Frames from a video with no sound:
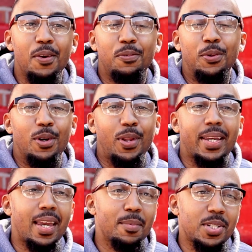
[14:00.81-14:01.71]
you know, like
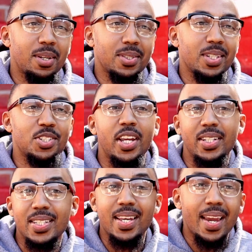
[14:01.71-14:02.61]
K. Michelle said, shake
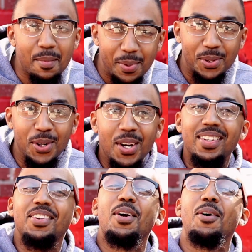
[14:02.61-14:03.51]
the table,
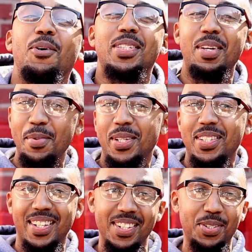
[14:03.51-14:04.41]
you know, some of
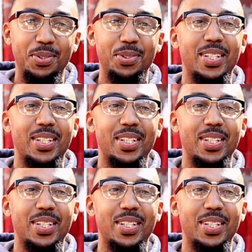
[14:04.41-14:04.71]
these issues.